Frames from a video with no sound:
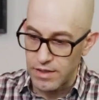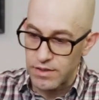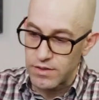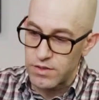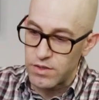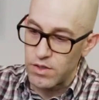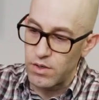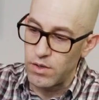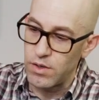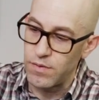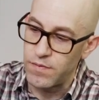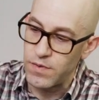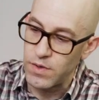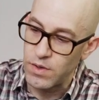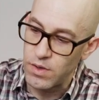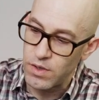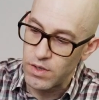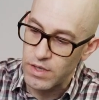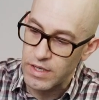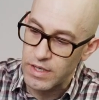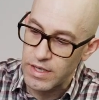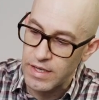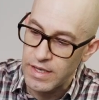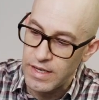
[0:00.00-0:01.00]
So if you
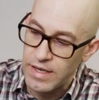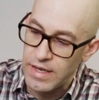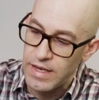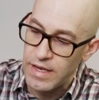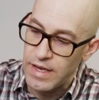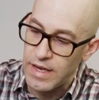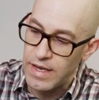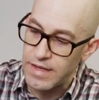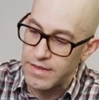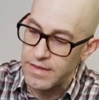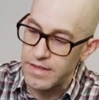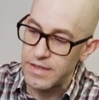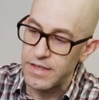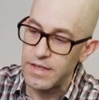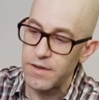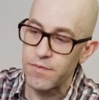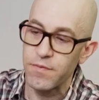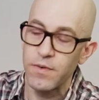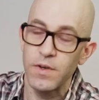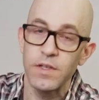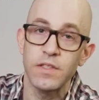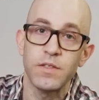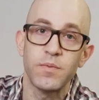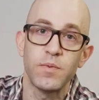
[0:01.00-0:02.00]
look at the
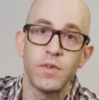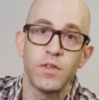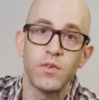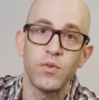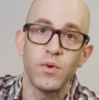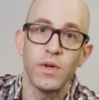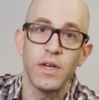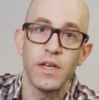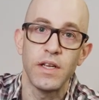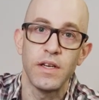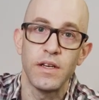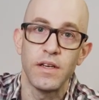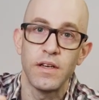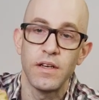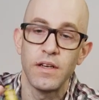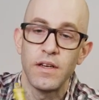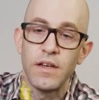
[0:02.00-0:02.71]
difference between